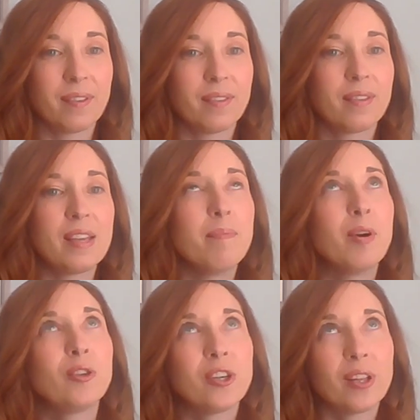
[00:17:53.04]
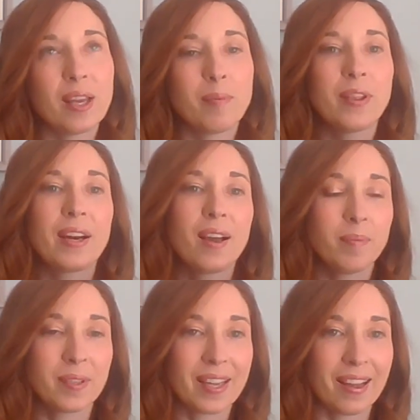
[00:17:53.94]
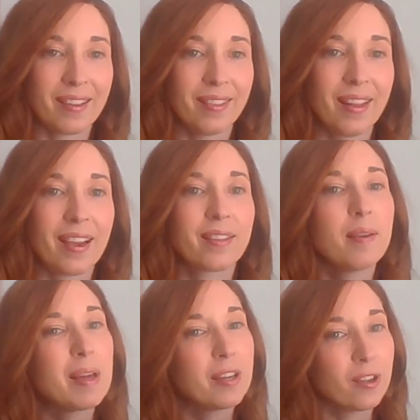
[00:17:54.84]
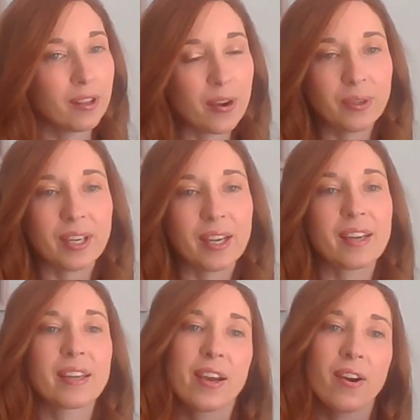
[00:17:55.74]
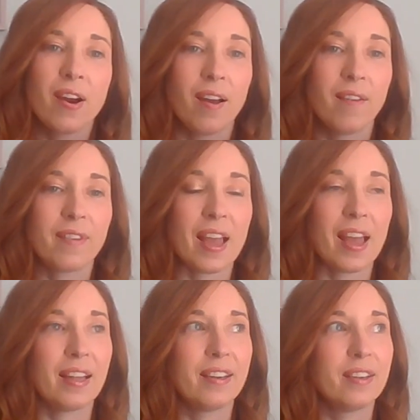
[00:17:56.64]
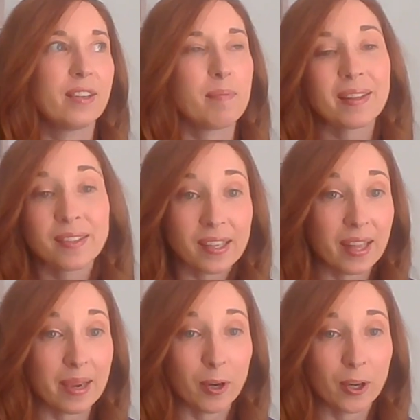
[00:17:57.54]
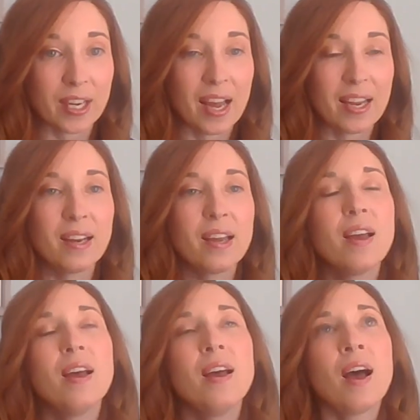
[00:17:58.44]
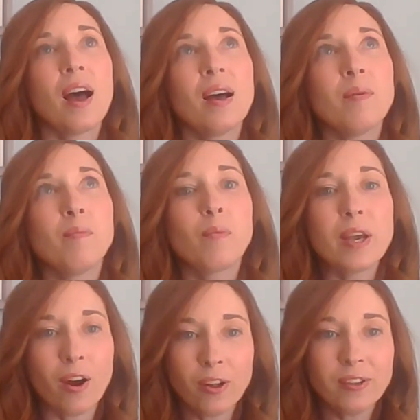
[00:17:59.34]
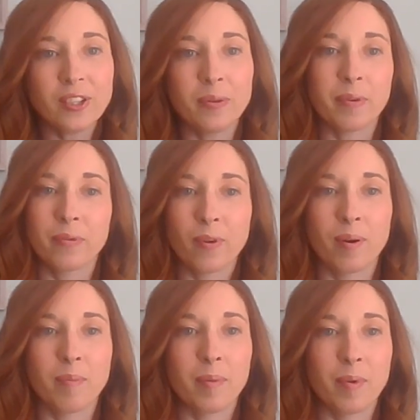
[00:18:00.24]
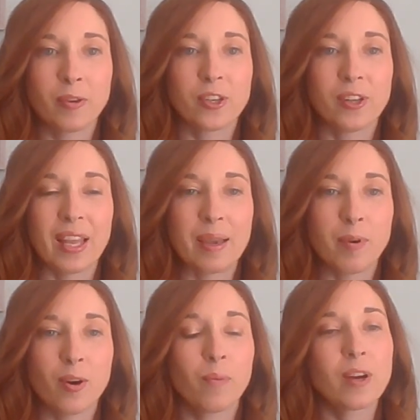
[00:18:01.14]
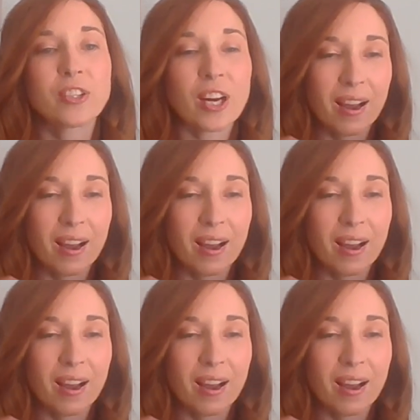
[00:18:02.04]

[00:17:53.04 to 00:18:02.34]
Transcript: the emotional labor that helps get like the mental load taken care of and domestic labor done. We also perform emotional labor, which